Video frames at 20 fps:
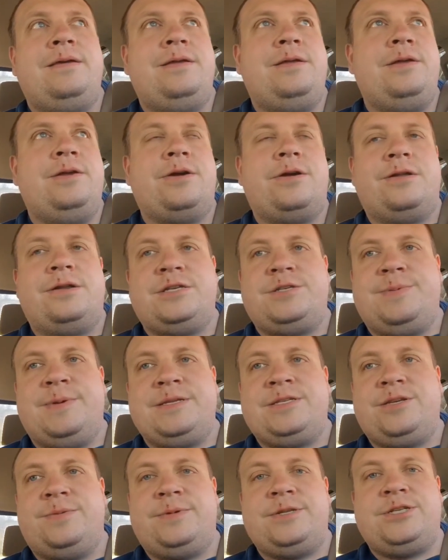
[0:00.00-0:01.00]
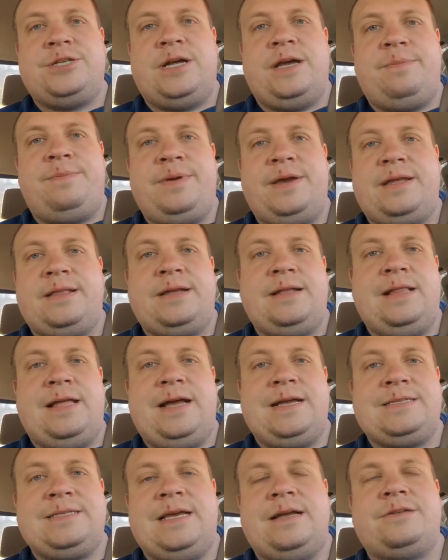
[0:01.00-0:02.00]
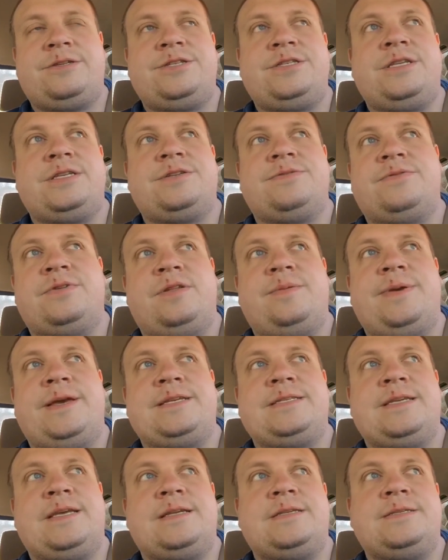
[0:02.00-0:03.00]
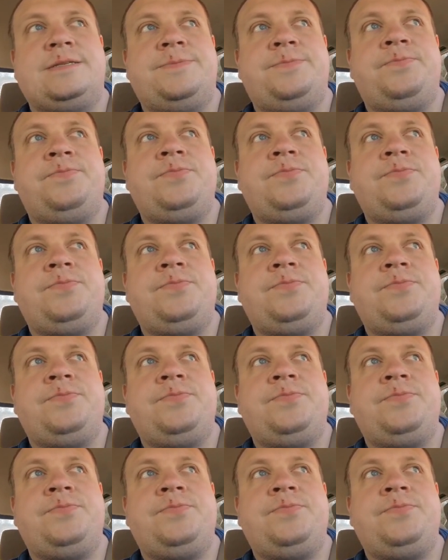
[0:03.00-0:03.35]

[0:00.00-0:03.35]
you're going to spend so much time picking the glass out, it just doesn't really make sense.